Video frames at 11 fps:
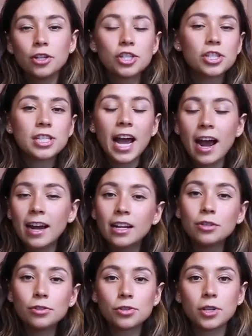you're just
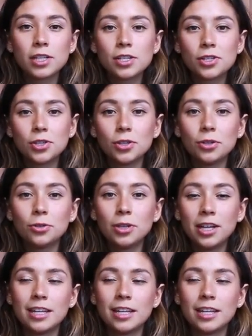adding nutrients to,